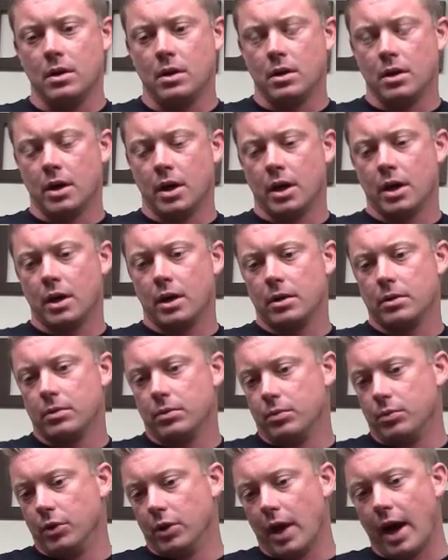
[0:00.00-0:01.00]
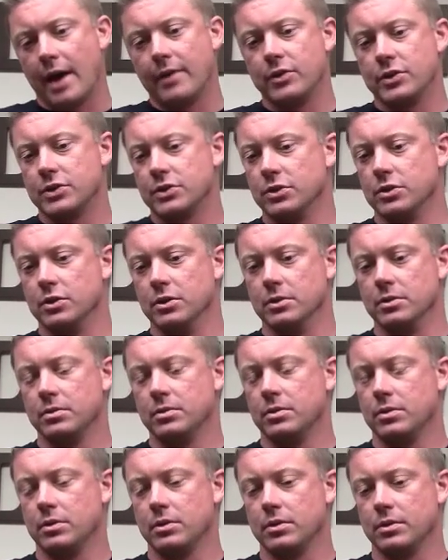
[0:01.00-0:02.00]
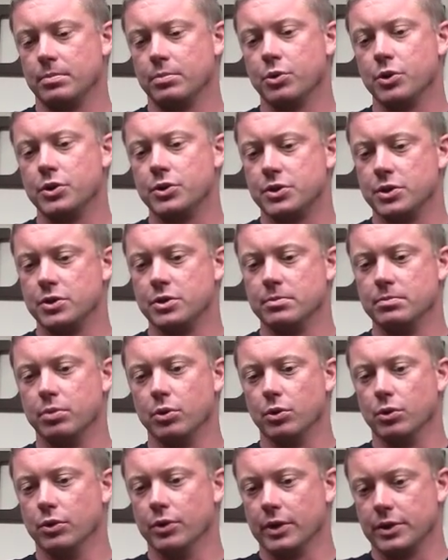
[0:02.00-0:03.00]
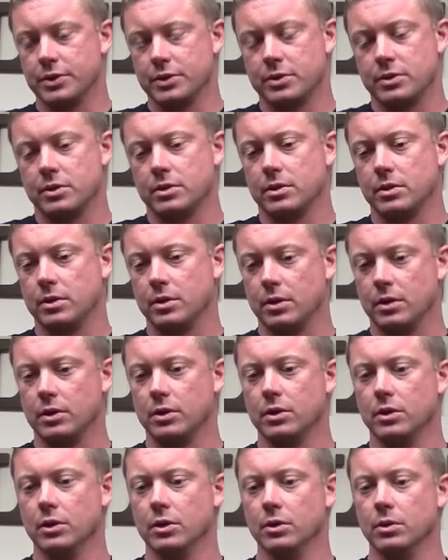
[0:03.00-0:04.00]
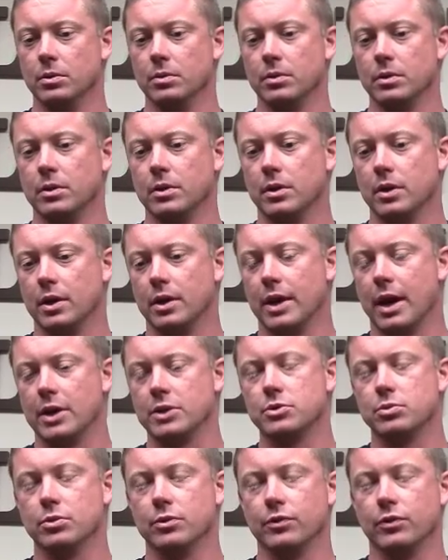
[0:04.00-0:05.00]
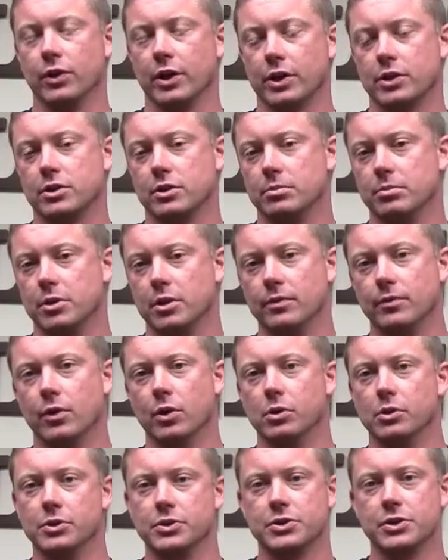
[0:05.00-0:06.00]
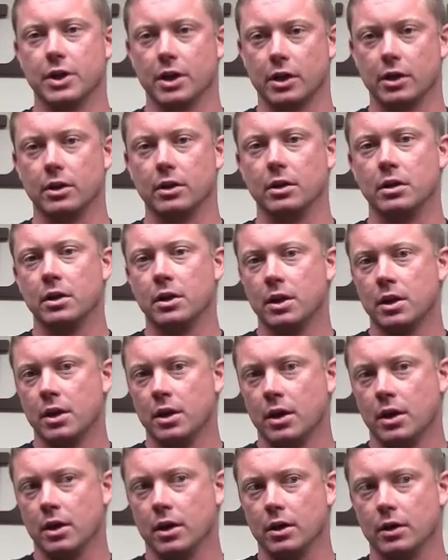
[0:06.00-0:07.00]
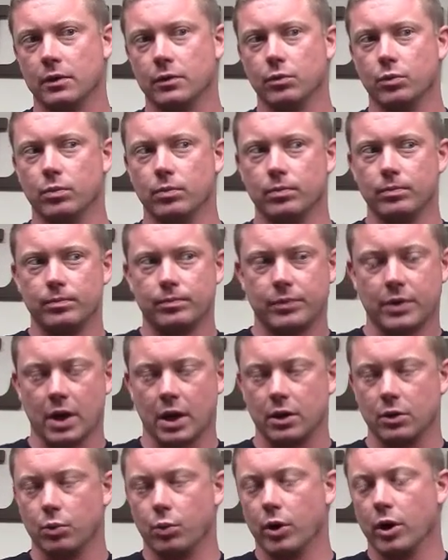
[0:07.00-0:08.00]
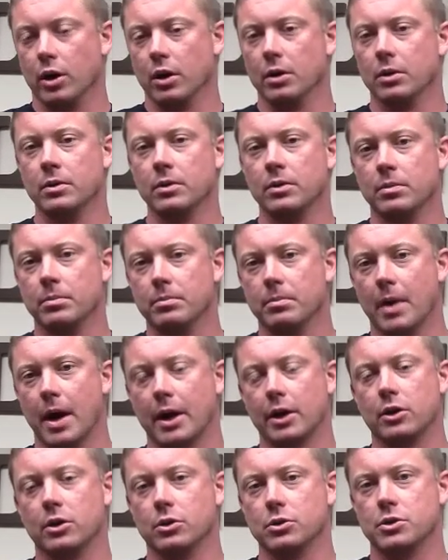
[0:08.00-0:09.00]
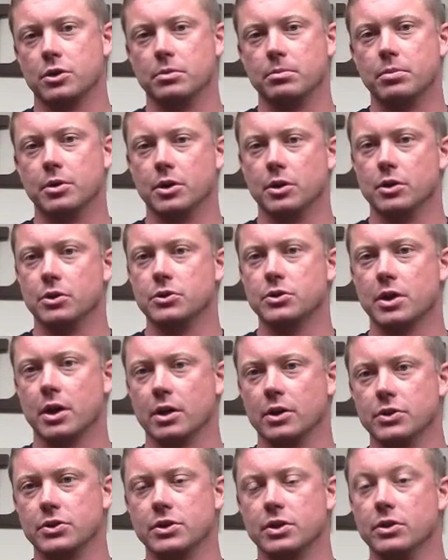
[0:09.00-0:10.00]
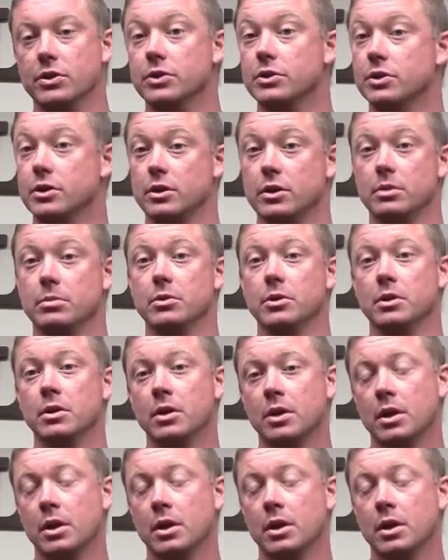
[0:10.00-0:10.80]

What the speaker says: Well, obviously the preseason poll, that's, a nice reflection being voted second of kind of where my coaching peers kind of see the team. And